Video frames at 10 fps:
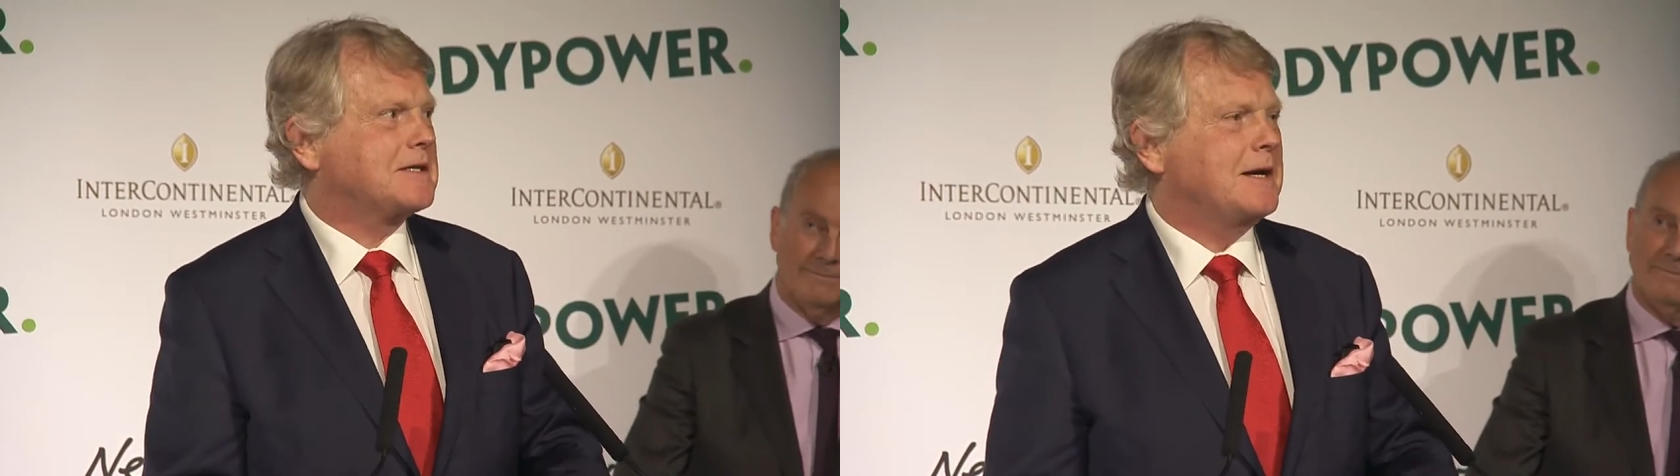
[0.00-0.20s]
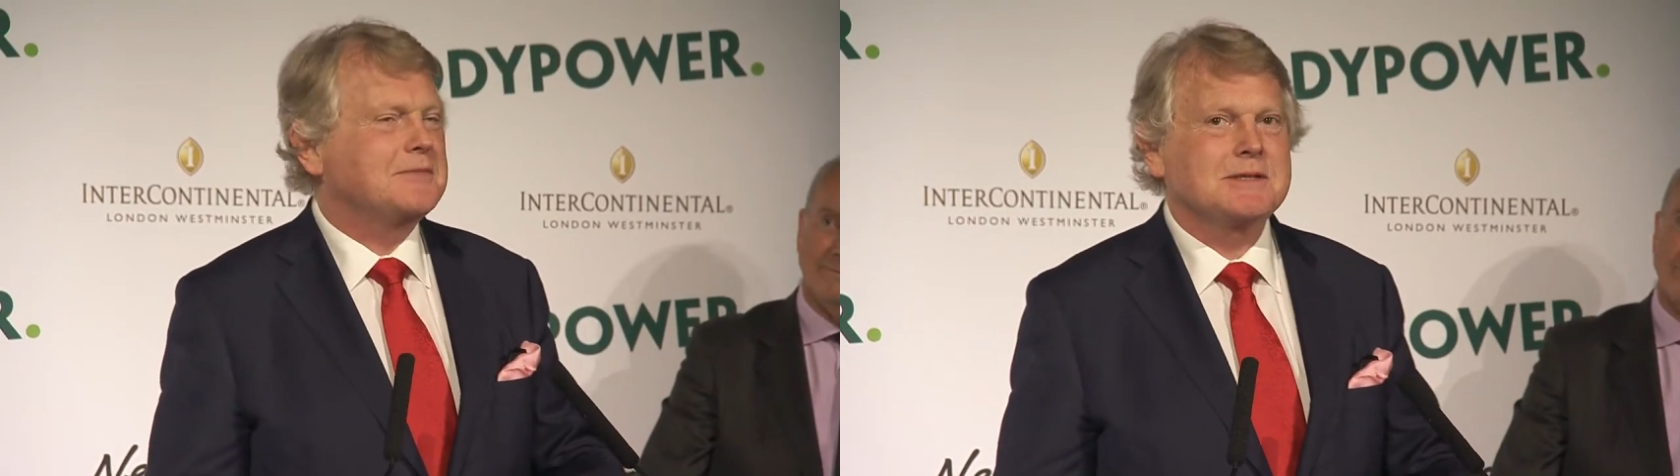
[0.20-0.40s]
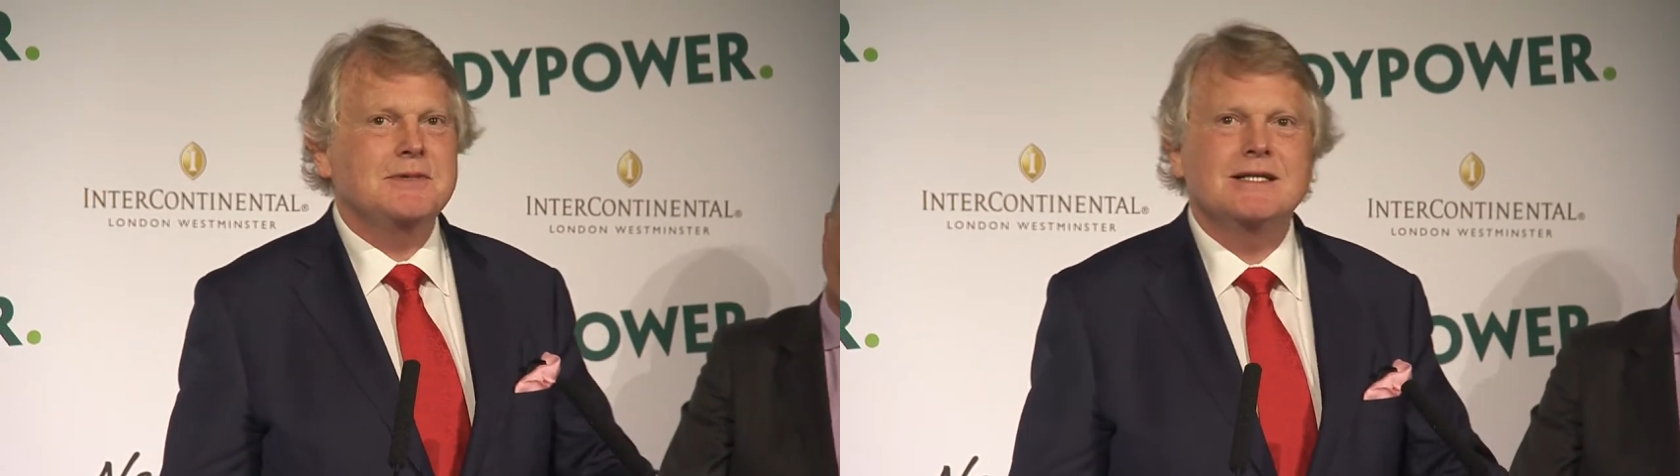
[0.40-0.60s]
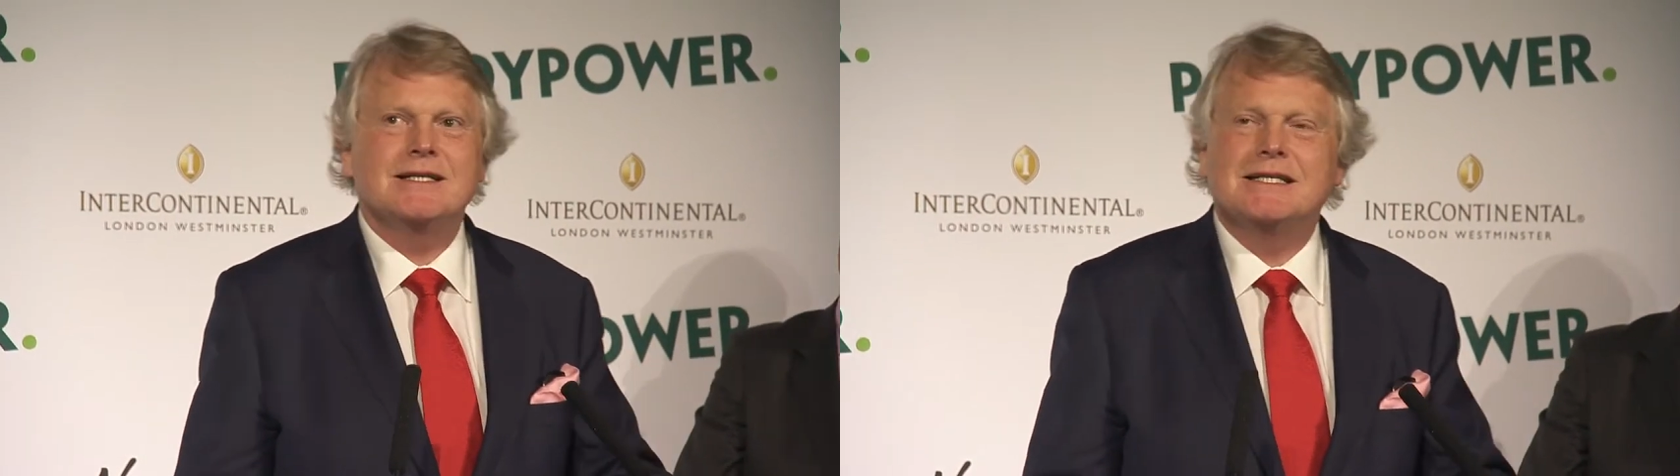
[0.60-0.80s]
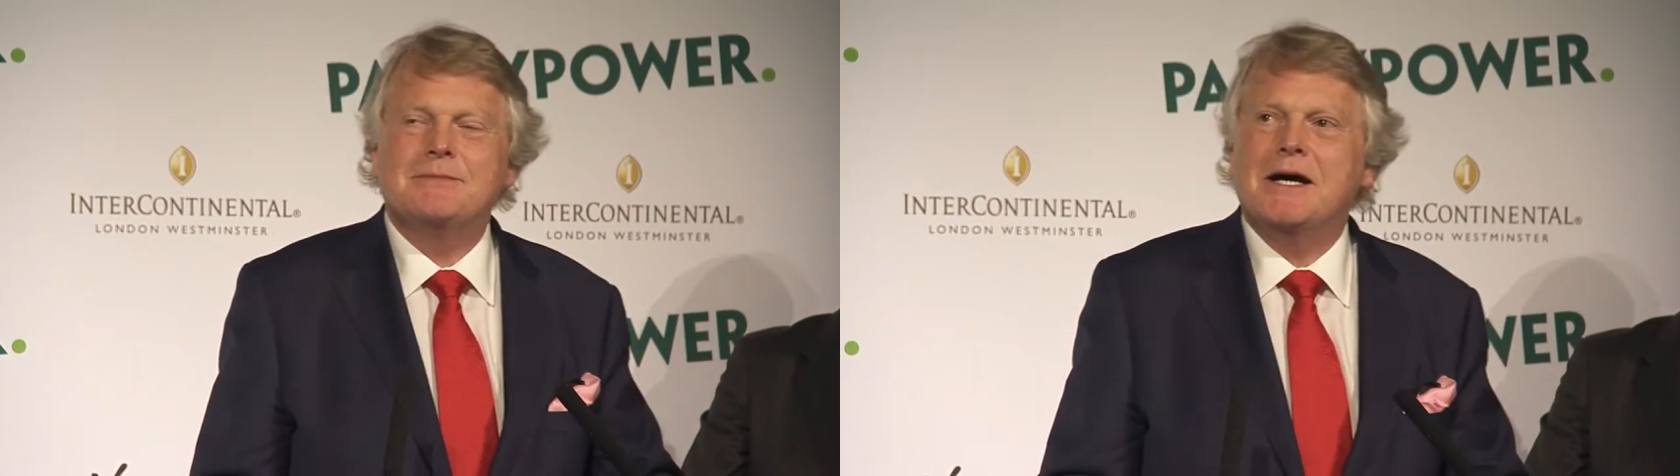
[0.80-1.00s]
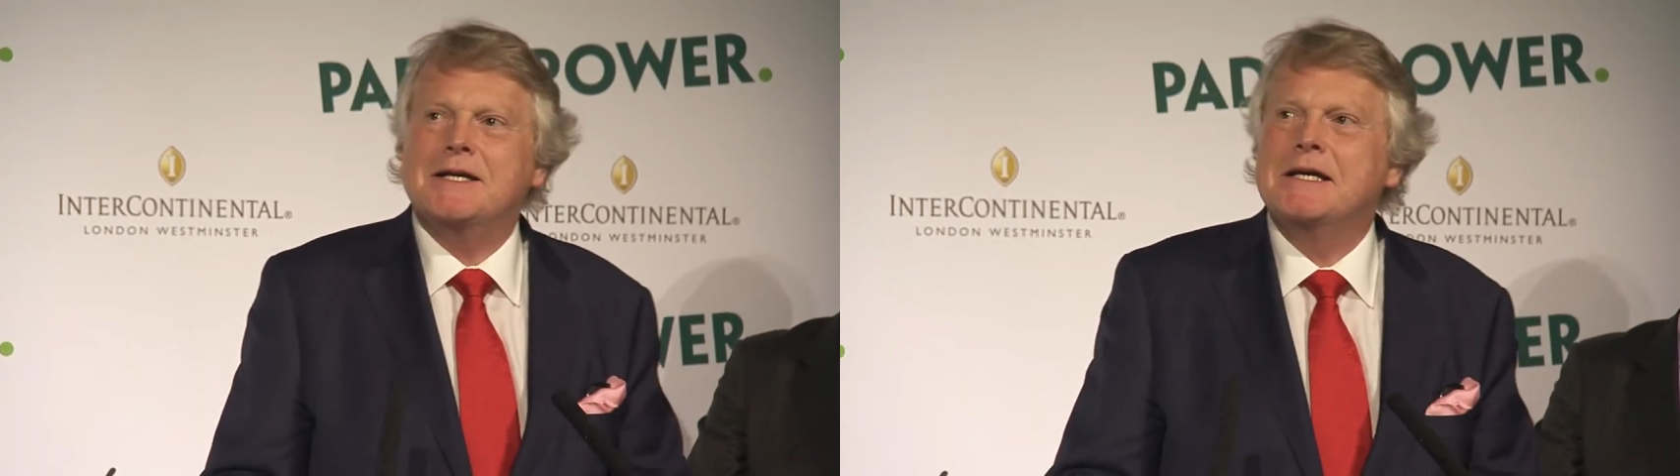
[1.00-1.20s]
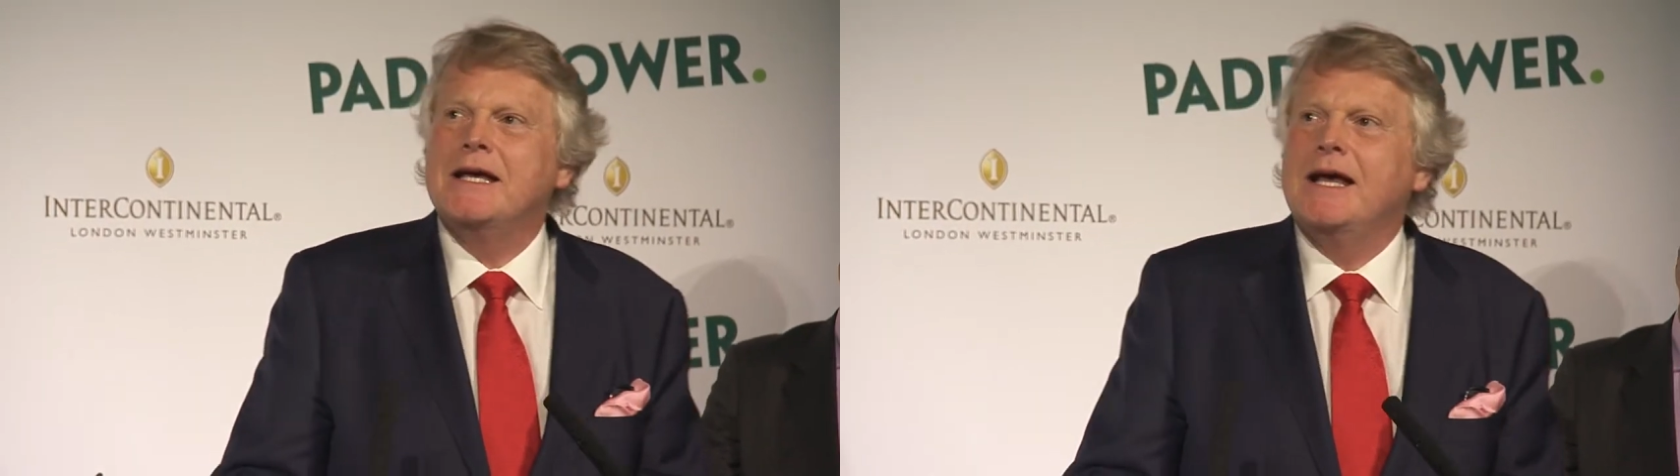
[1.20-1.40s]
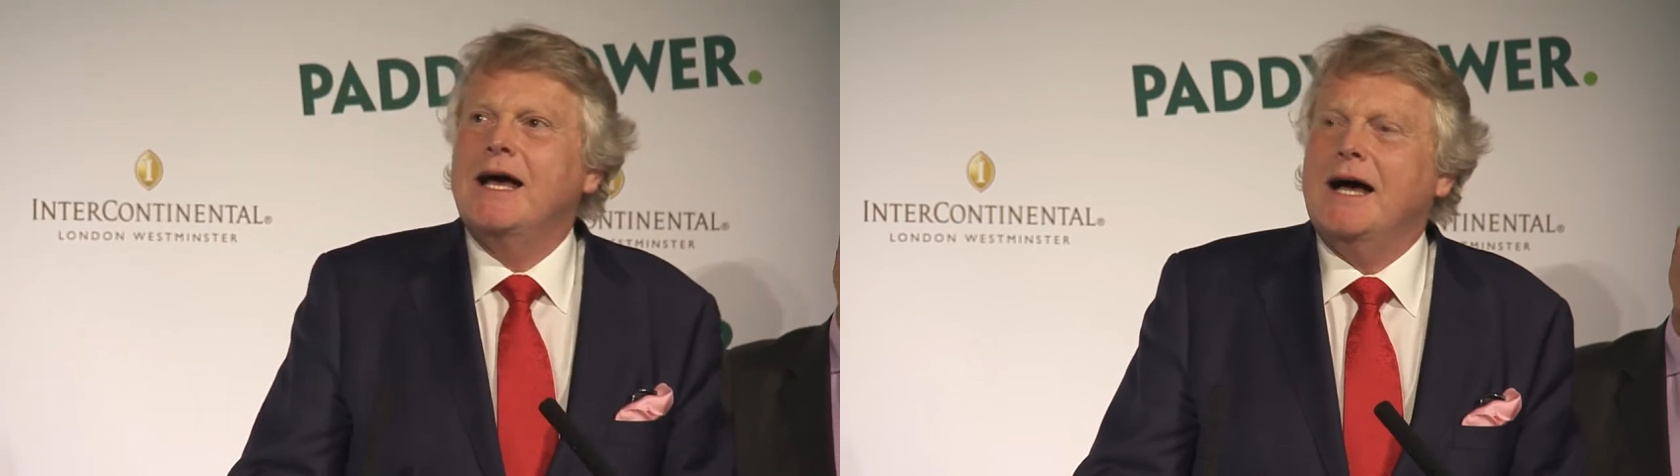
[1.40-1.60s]
comes immediately to mind.
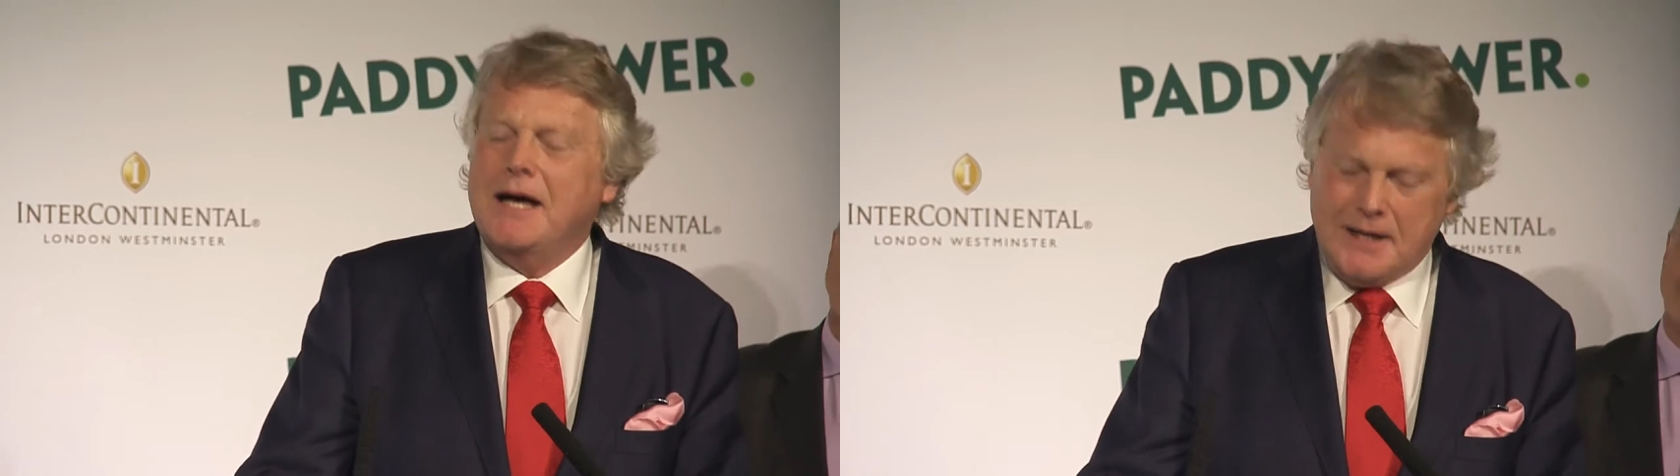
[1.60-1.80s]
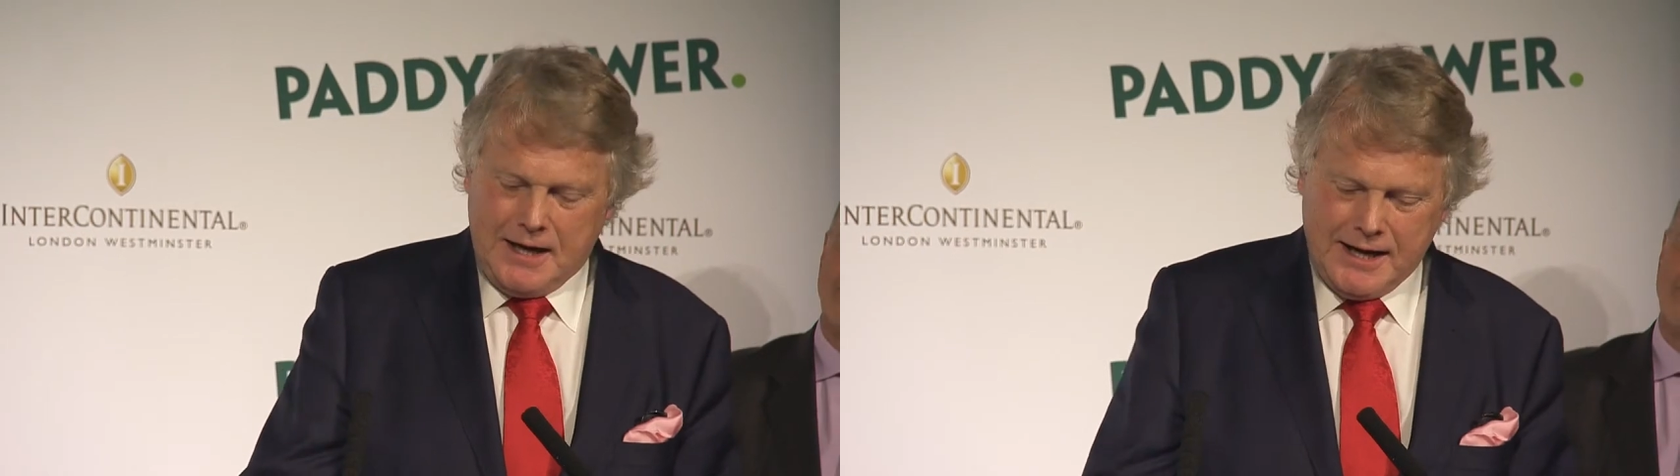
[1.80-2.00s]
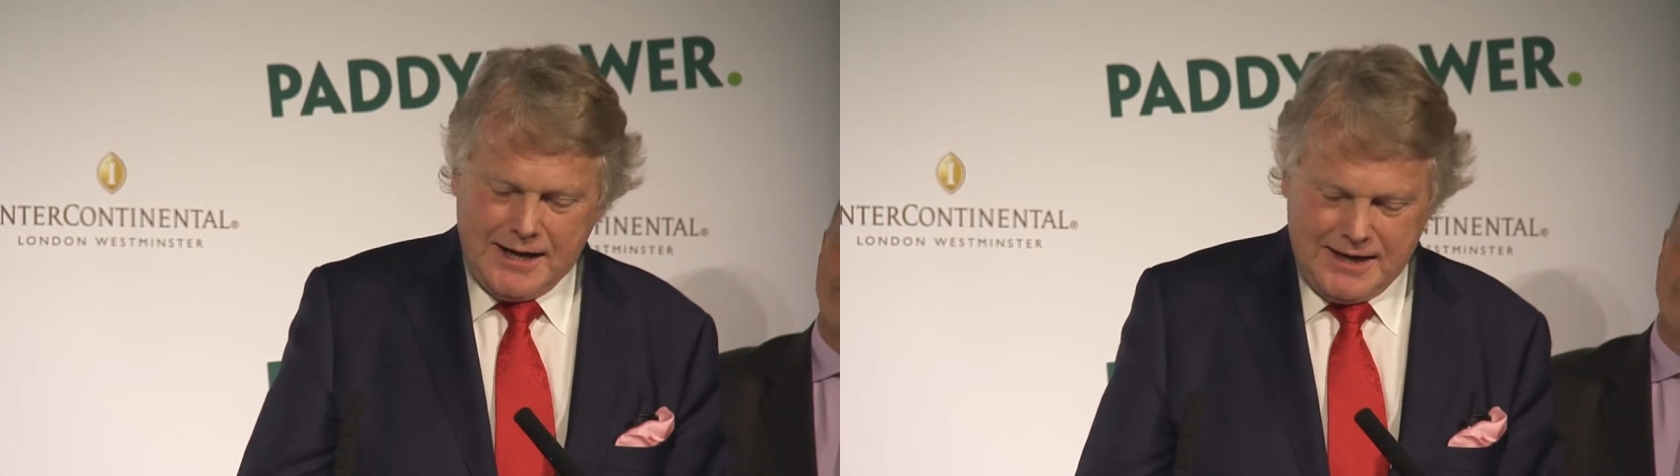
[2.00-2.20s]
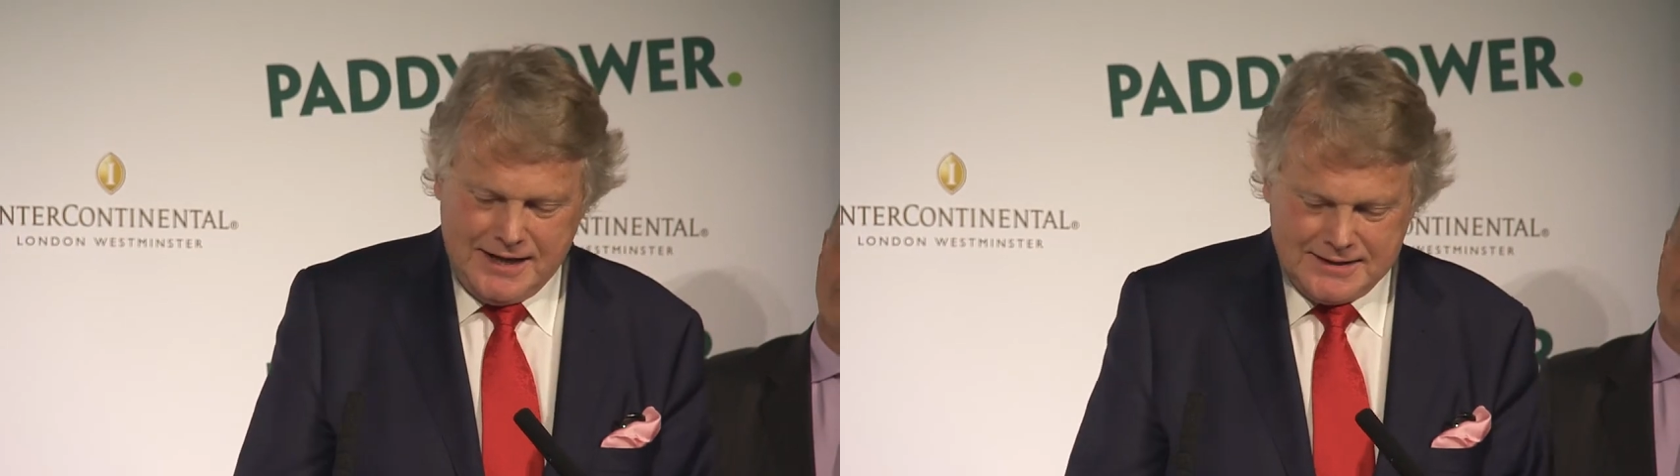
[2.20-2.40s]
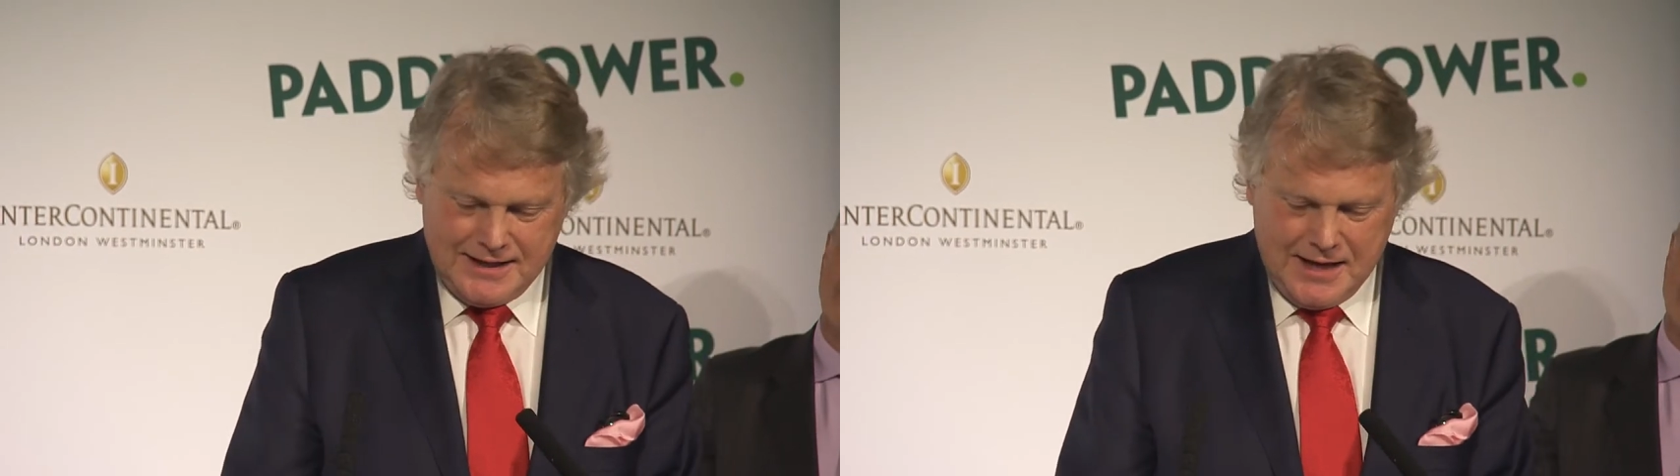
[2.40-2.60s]
I had